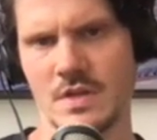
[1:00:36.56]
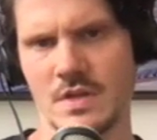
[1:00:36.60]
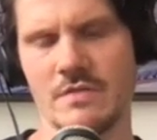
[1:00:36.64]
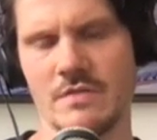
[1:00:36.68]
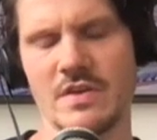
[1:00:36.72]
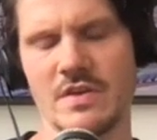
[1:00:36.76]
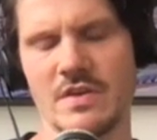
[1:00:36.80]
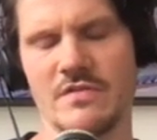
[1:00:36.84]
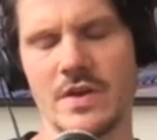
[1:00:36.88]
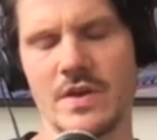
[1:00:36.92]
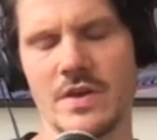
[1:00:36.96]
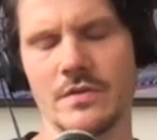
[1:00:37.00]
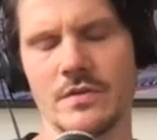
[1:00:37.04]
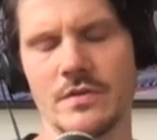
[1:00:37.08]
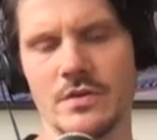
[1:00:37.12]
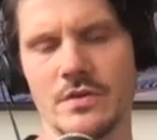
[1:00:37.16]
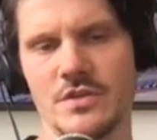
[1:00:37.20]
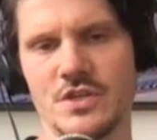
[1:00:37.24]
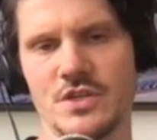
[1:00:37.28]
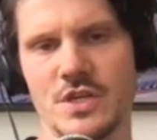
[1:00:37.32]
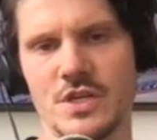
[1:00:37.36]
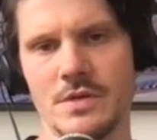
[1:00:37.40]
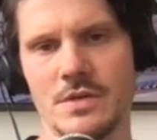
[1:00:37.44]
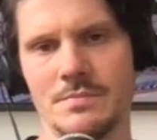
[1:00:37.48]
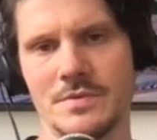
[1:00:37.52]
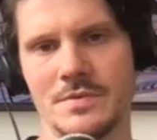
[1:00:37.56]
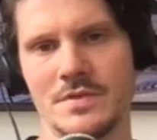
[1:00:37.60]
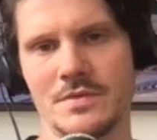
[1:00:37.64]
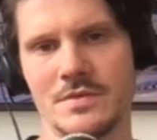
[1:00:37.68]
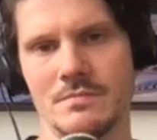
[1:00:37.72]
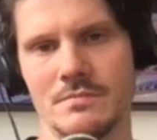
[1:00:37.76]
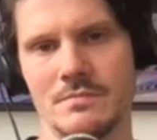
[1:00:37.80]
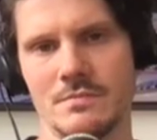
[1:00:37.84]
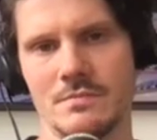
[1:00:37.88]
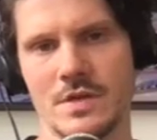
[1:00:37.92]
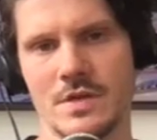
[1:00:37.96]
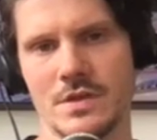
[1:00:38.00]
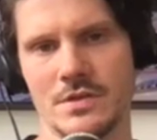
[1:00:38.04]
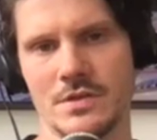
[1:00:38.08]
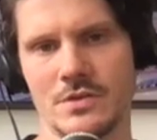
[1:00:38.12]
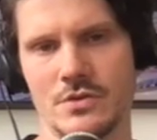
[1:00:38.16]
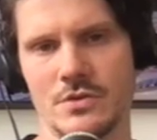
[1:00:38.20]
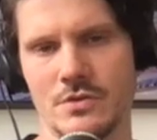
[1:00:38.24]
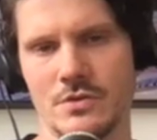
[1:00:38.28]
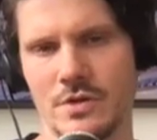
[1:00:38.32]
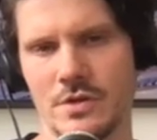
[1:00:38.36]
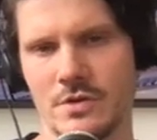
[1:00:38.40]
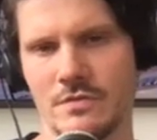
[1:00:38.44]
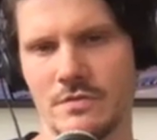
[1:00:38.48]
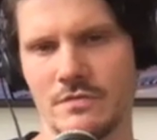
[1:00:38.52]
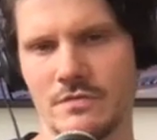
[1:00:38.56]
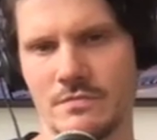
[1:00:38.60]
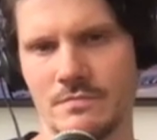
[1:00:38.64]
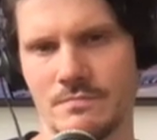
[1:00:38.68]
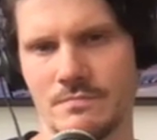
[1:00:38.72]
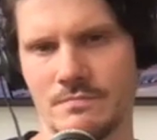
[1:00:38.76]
Have they found those chips that you're talking of?